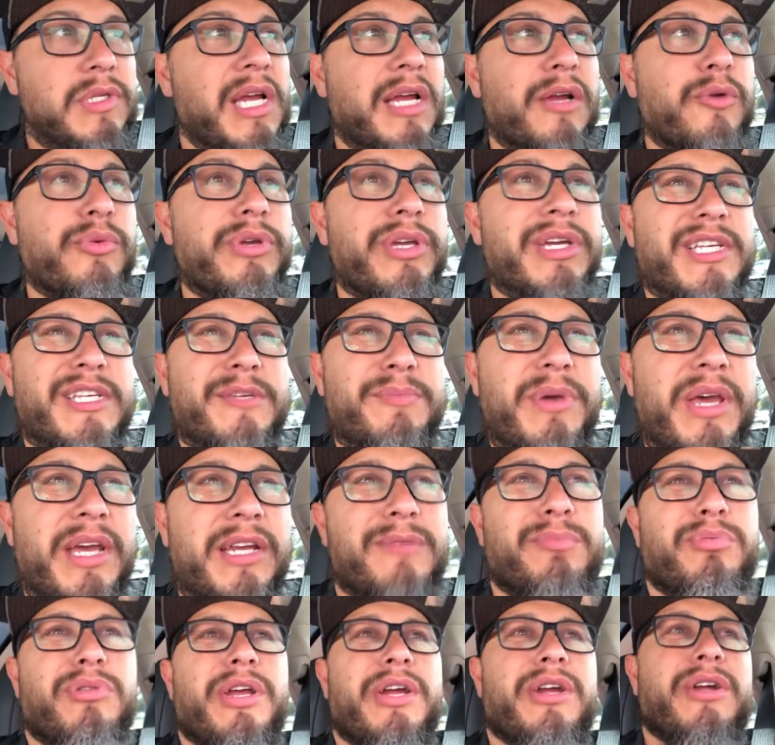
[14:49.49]
Like, we
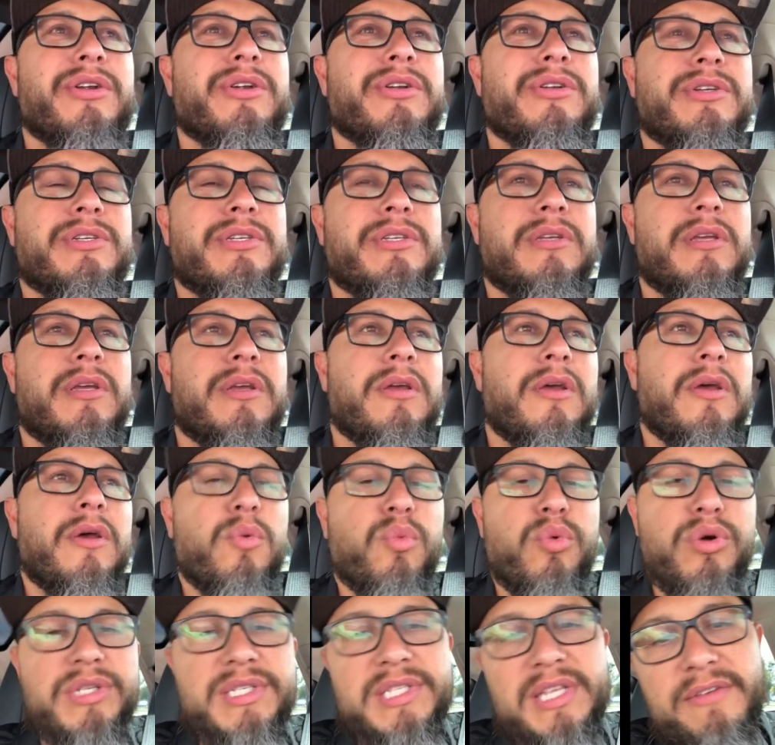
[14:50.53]
expect players,
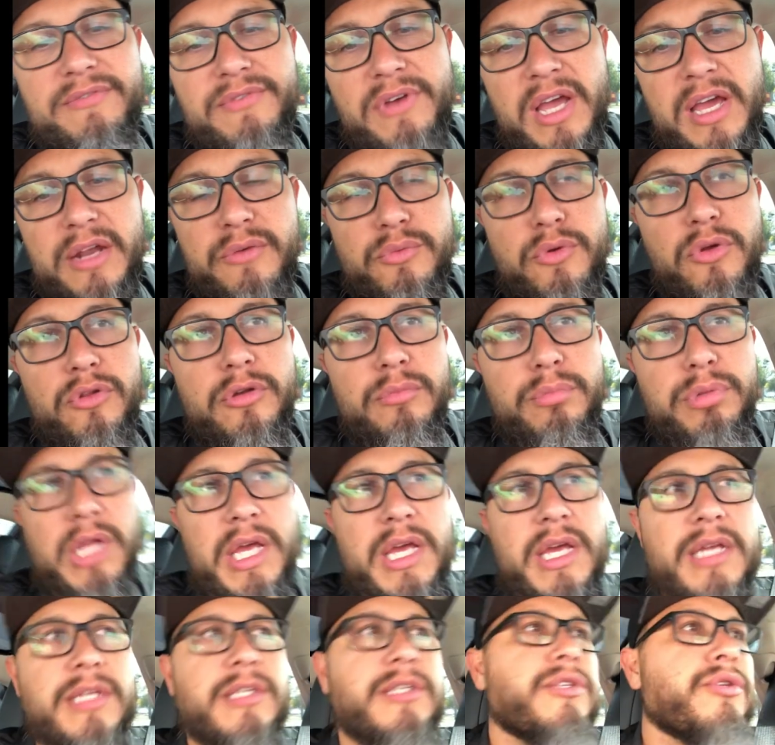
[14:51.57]
once they find
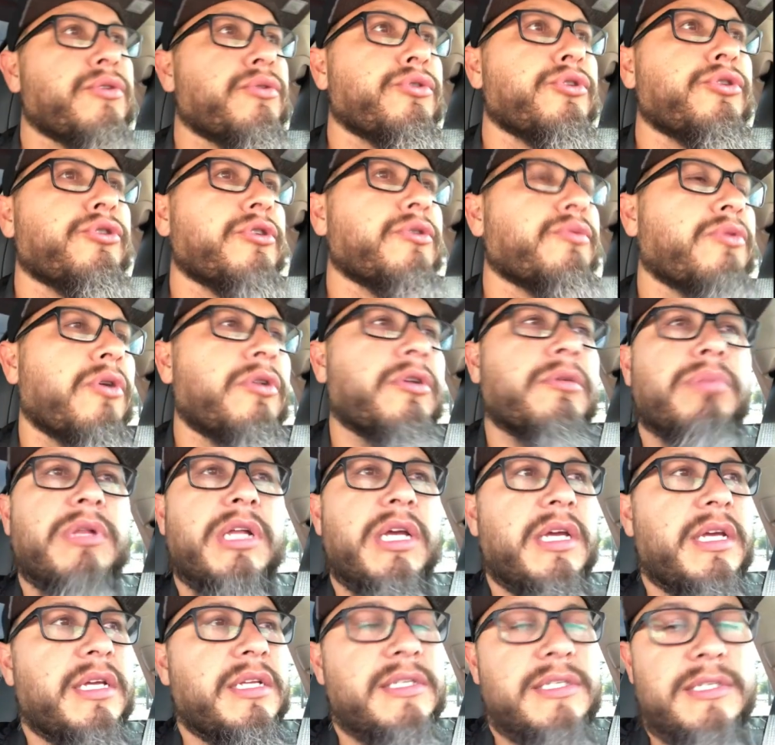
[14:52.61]
rollerblades, to use
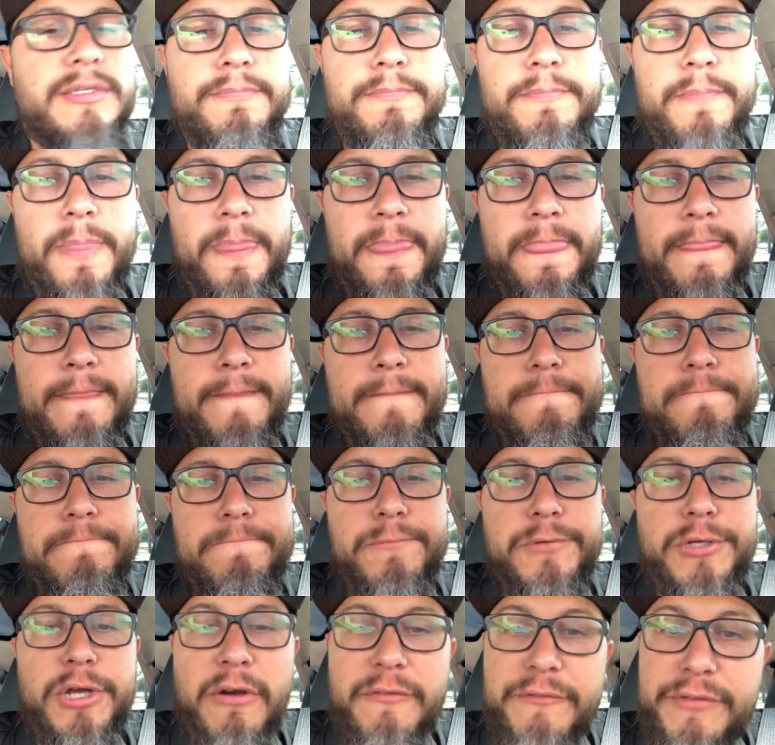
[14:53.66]
rollerblades,
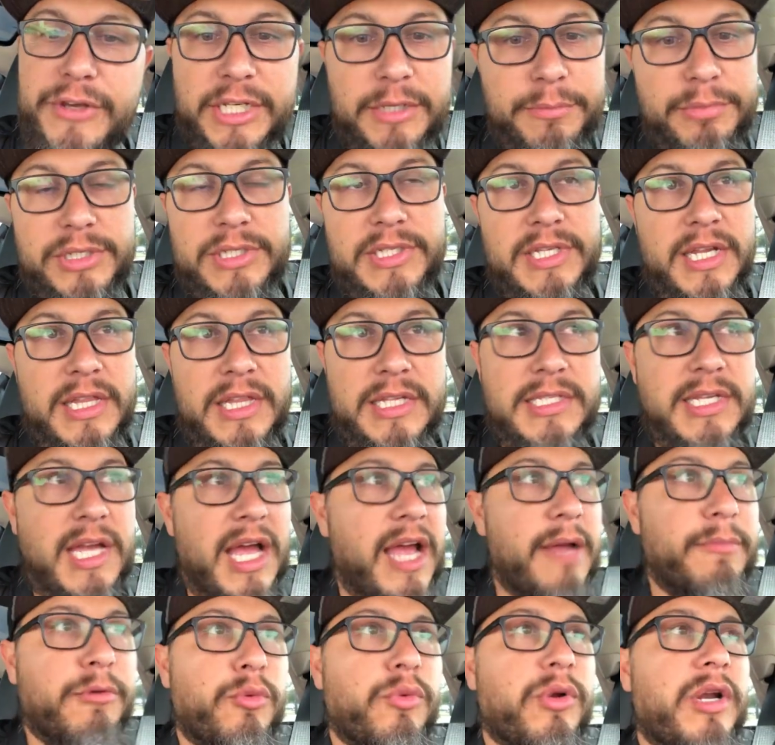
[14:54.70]
you know, 50% of the
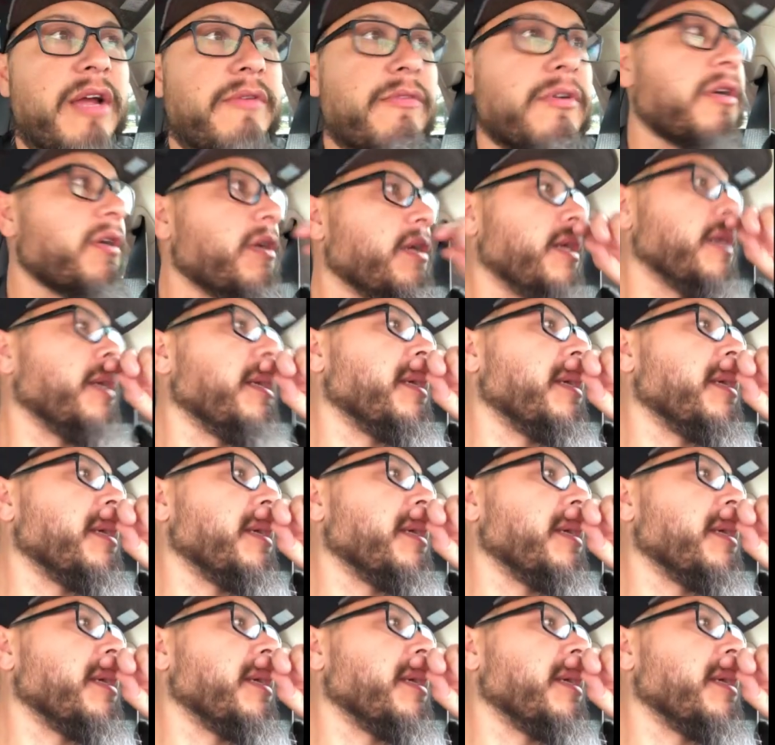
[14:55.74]
time or whatever.